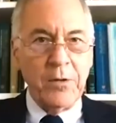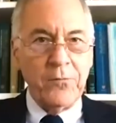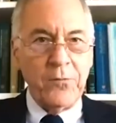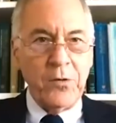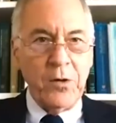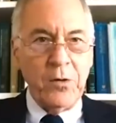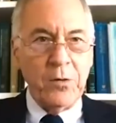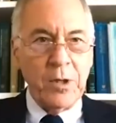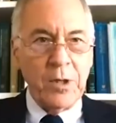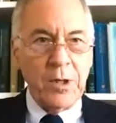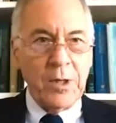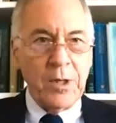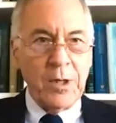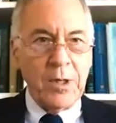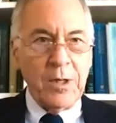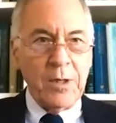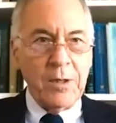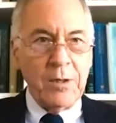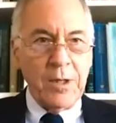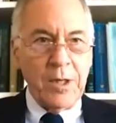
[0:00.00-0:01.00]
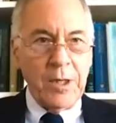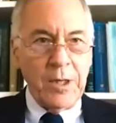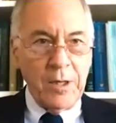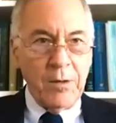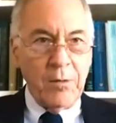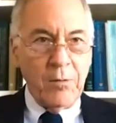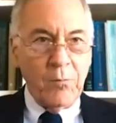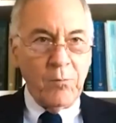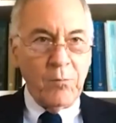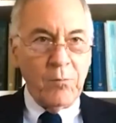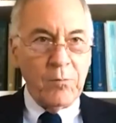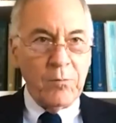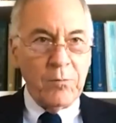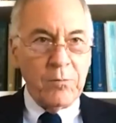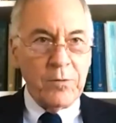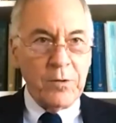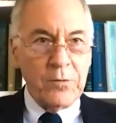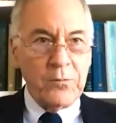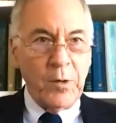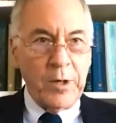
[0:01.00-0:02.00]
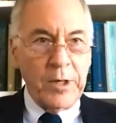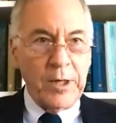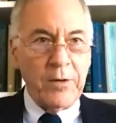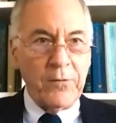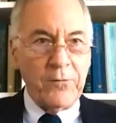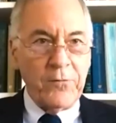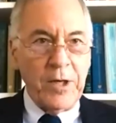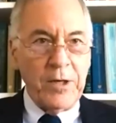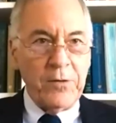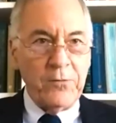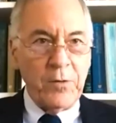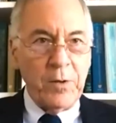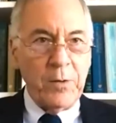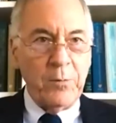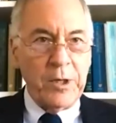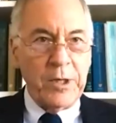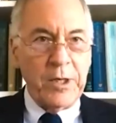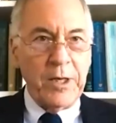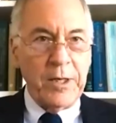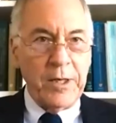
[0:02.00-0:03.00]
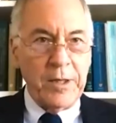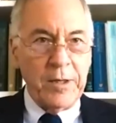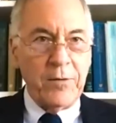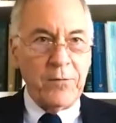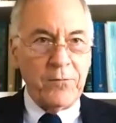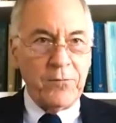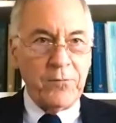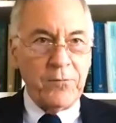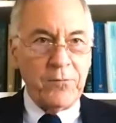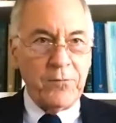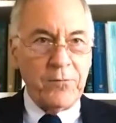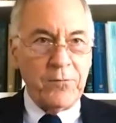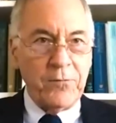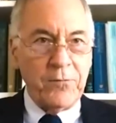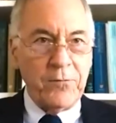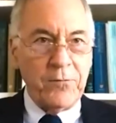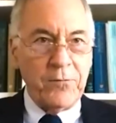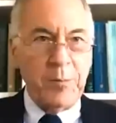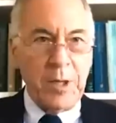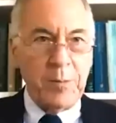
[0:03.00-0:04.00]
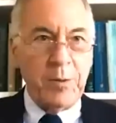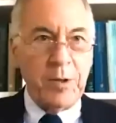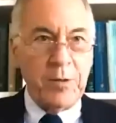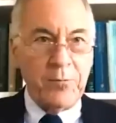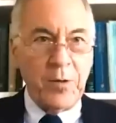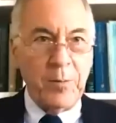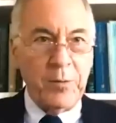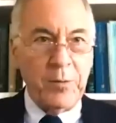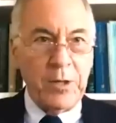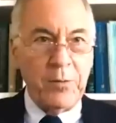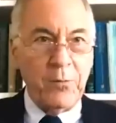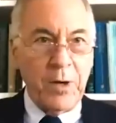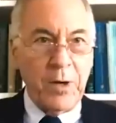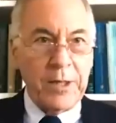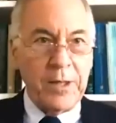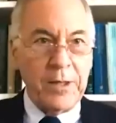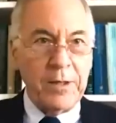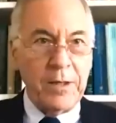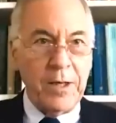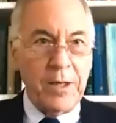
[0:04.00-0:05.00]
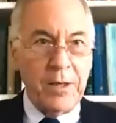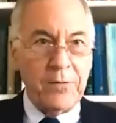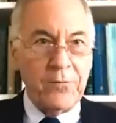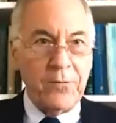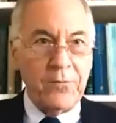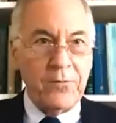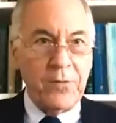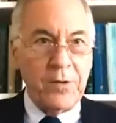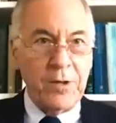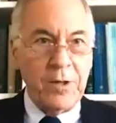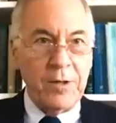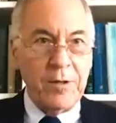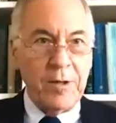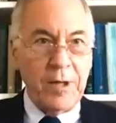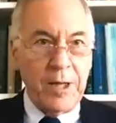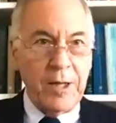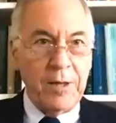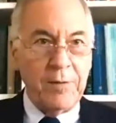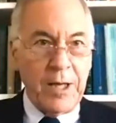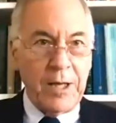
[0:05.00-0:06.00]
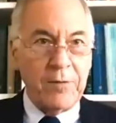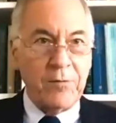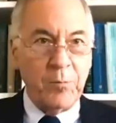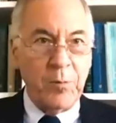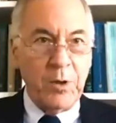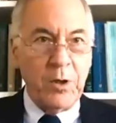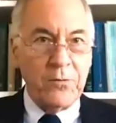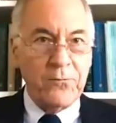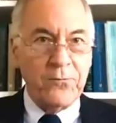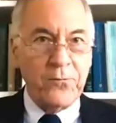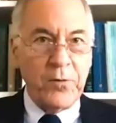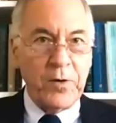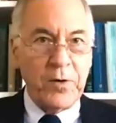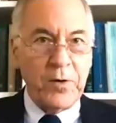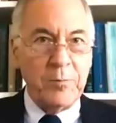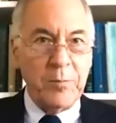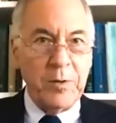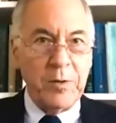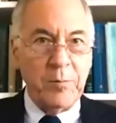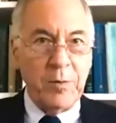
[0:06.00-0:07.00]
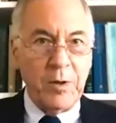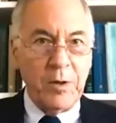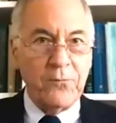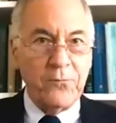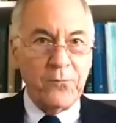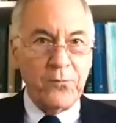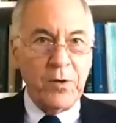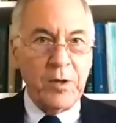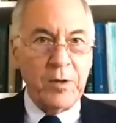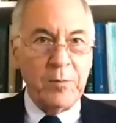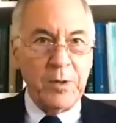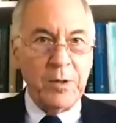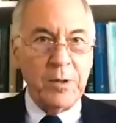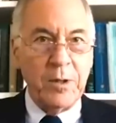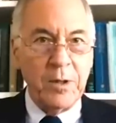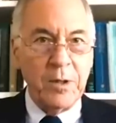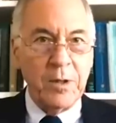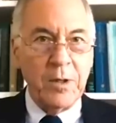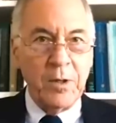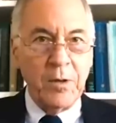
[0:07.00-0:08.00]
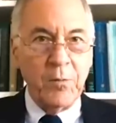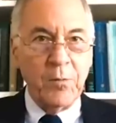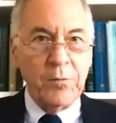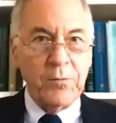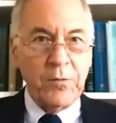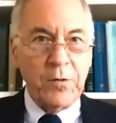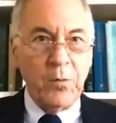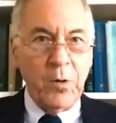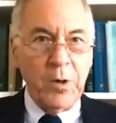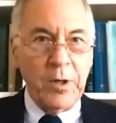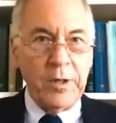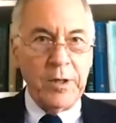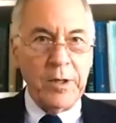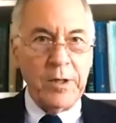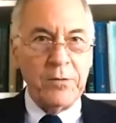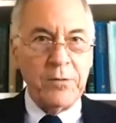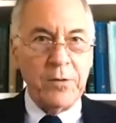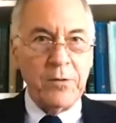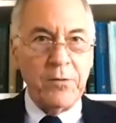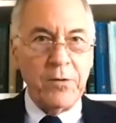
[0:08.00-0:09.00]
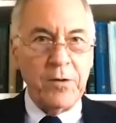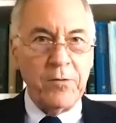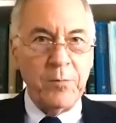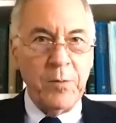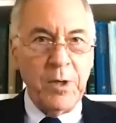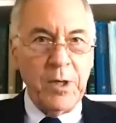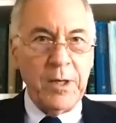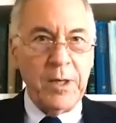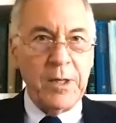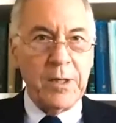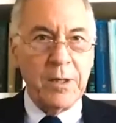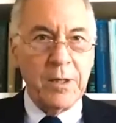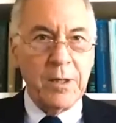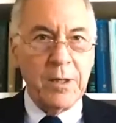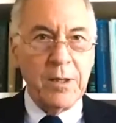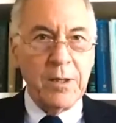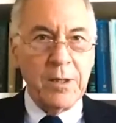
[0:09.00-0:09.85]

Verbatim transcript: So then the 20th century will get into something maybe somebody recognizes, and, and that's Milton Friedman. Milton Friedman was a quantity theory of money